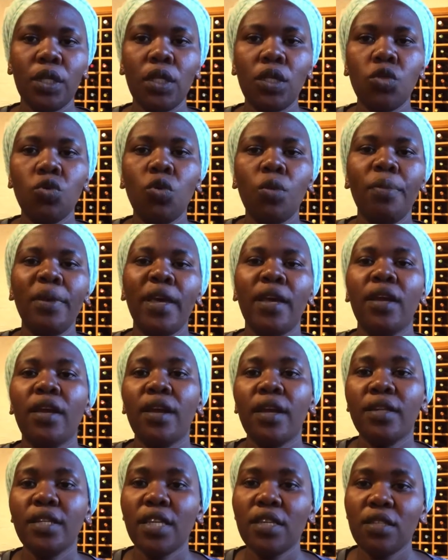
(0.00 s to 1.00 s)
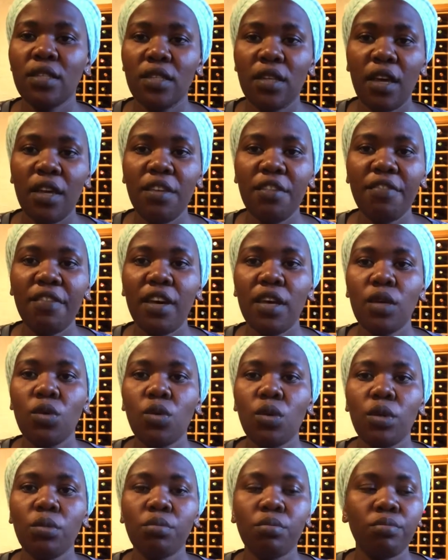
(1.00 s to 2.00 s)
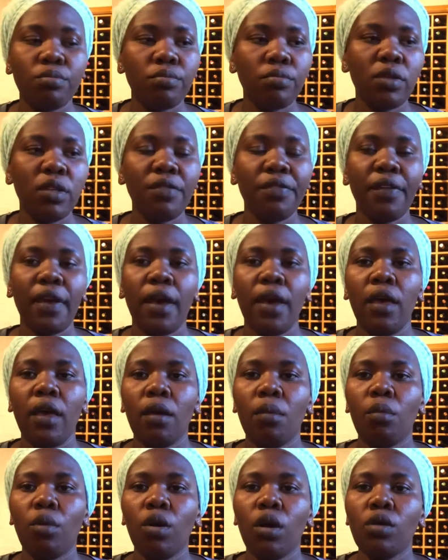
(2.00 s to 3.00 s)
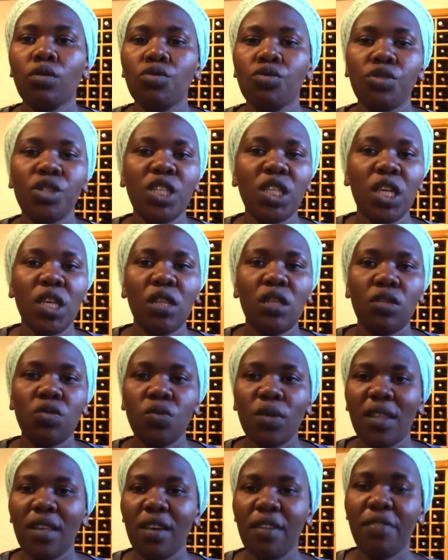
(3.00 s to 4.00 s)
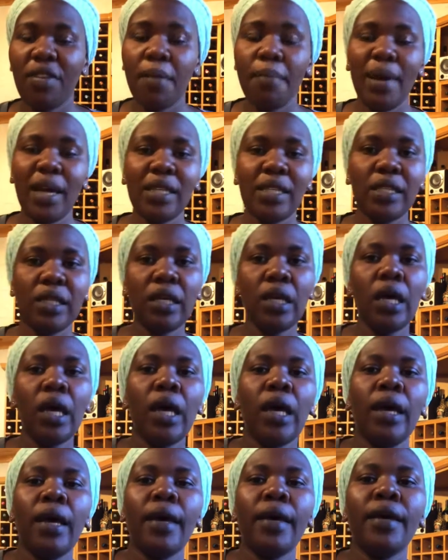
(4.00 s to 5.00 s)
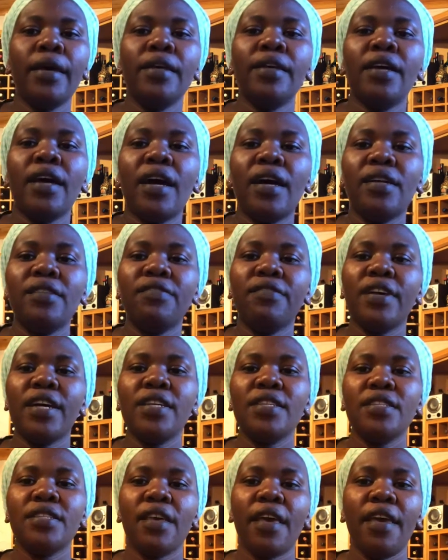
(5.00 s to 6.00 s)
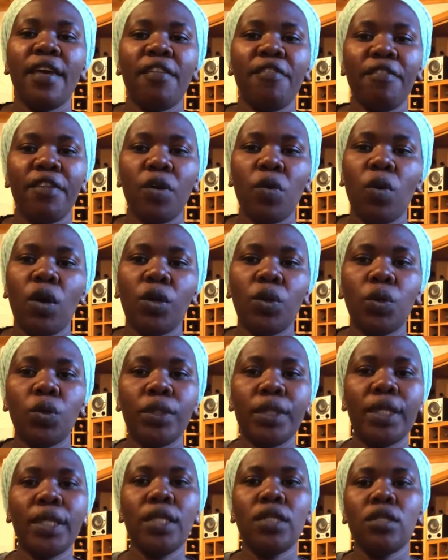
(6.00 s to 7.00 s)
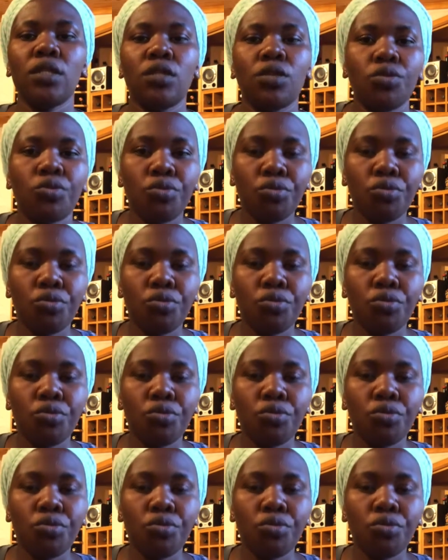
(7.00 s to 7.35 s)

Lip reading: it would be a great idea if I am going to share this with everybody, and I advise everyone on it.